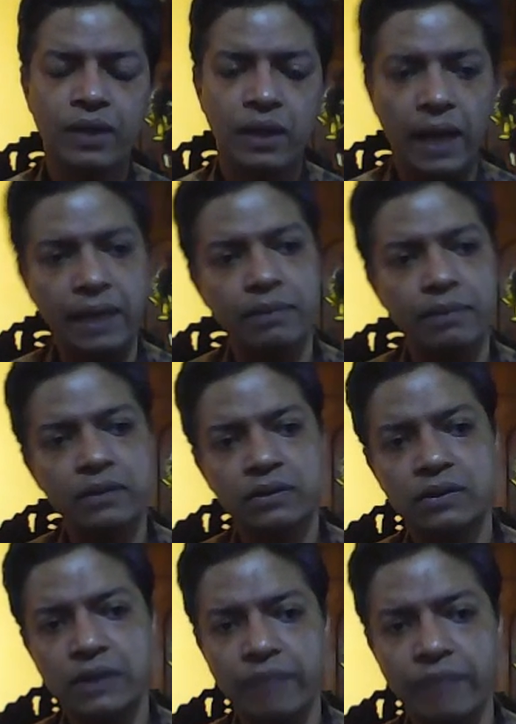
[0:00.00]
Line number
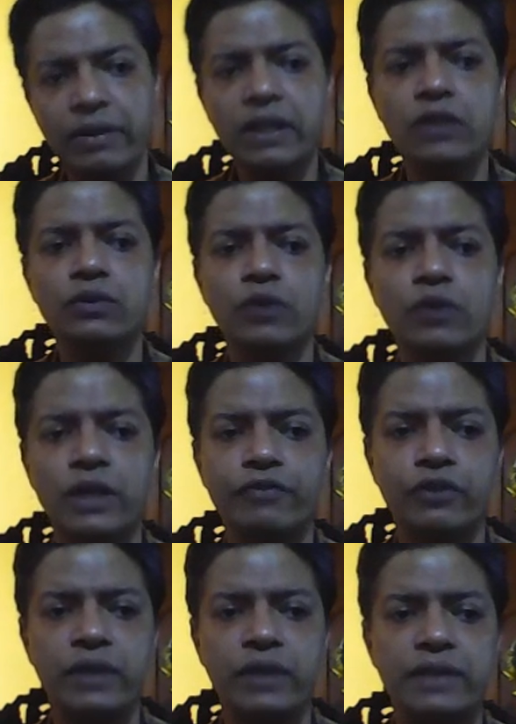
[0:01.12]
17 to
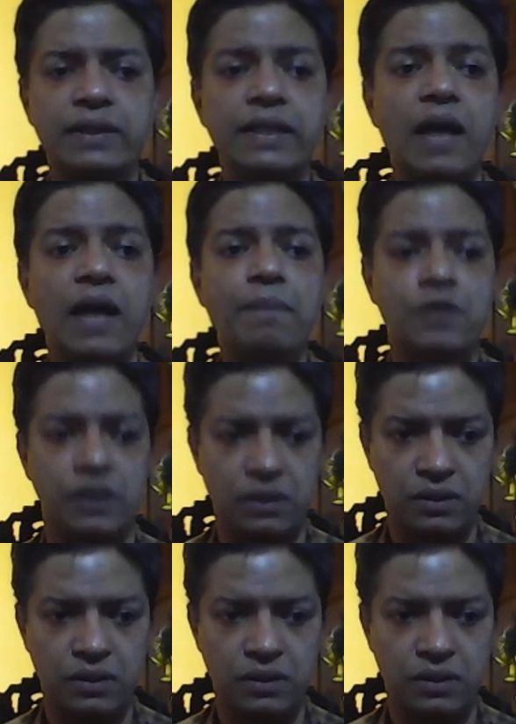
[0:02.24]
24, there is an eruption,